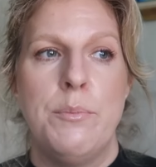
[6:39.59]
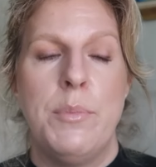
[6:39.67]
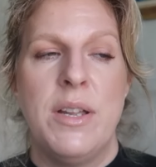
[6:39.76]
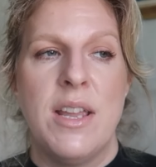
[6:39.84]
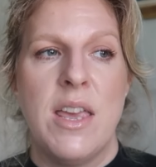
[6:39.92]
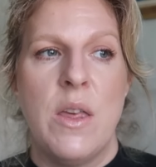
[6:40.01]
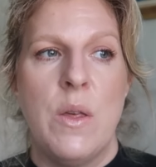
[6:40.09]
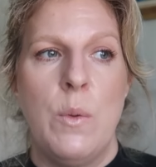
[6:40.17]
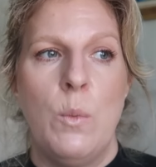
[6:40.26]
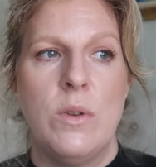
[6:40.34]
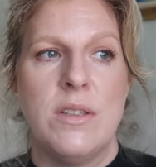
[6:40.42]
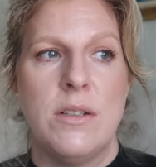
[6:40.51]
but he
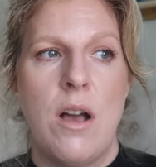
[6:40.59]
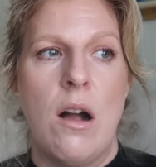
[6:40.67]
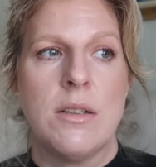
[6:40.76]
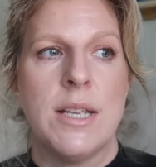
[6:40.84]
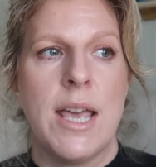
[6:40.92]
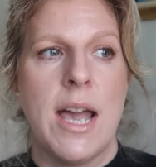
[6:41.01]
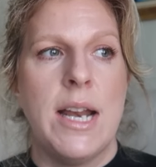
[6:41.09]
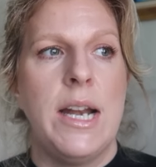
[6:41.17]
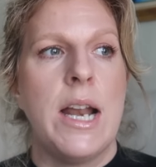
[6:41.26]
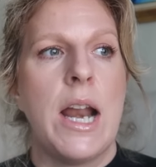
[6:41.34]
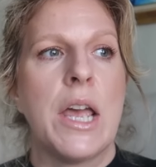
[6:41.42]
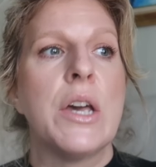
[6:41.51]
was
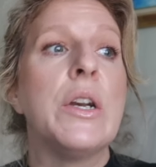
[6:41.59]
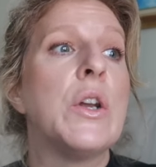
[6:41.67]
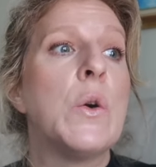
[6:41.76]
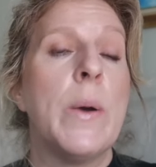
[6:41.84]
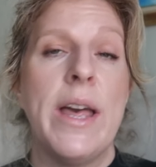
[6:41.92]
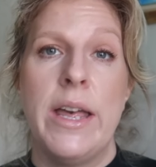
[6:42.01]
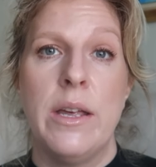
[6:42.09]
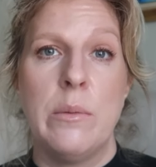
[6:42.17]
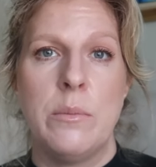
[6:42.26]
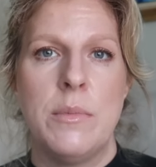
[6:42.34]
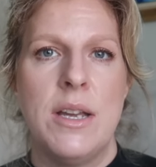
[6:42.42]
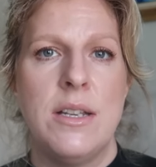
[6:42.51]
intoxicating and I couldn't quit
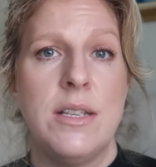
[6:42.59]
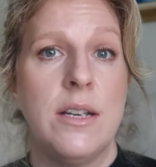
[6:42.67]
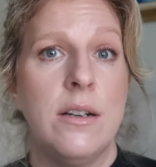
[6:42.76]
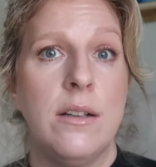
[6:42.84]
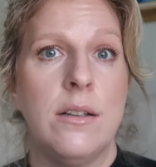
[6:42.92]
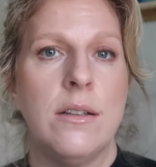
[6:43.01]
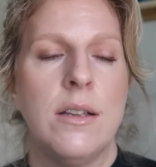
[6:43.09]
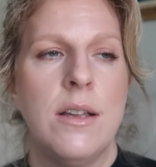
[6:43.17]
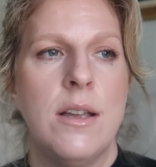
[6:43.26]
him until,